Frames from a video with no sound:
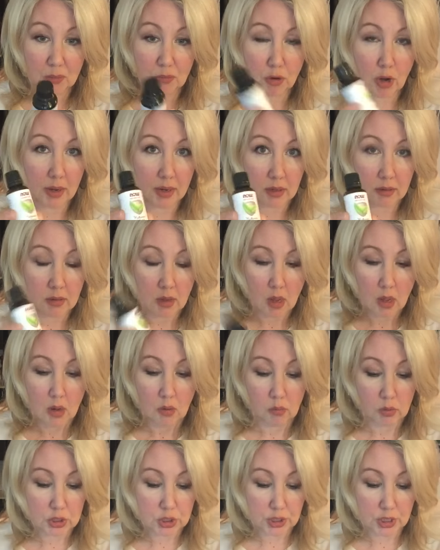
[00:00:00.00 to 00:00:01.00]
product,
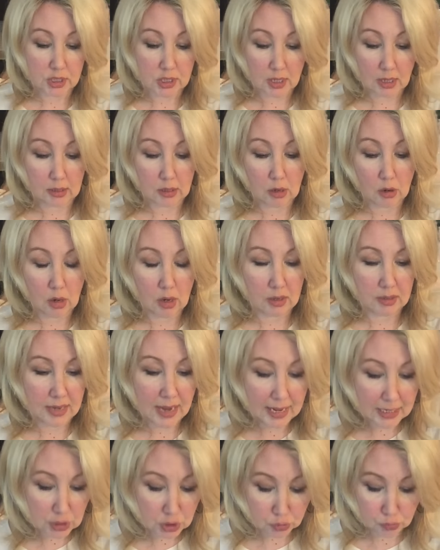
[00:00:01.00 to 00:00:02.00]
which is a
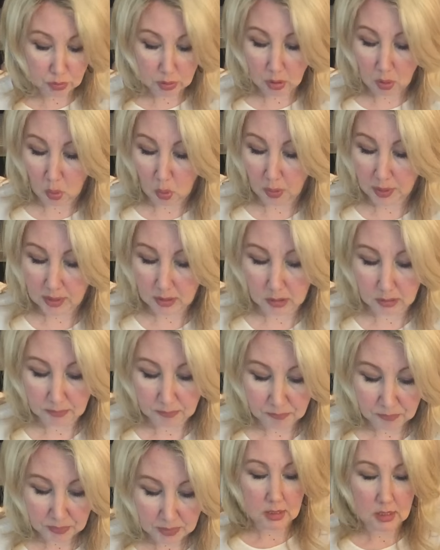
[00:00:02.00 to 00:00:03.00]
natural oil.
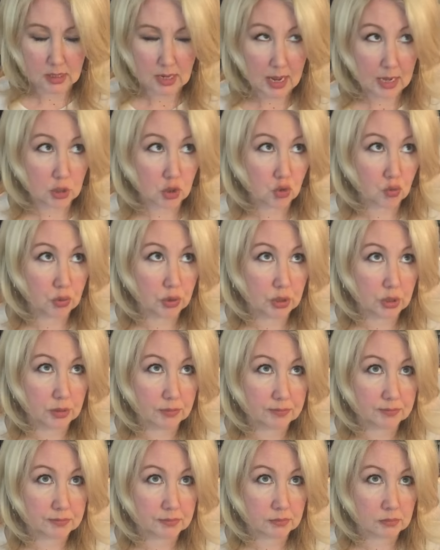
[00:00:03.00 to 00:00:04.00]
It's a
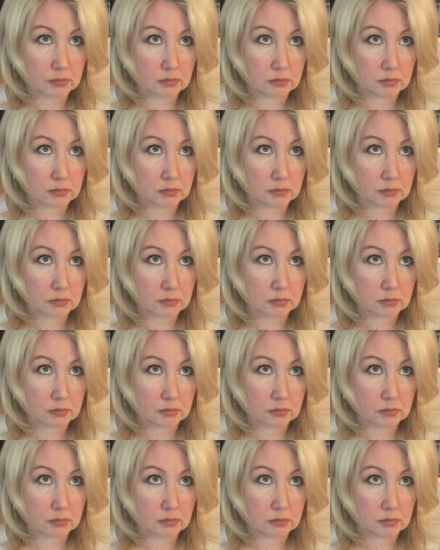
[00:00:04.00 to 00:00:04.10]
natural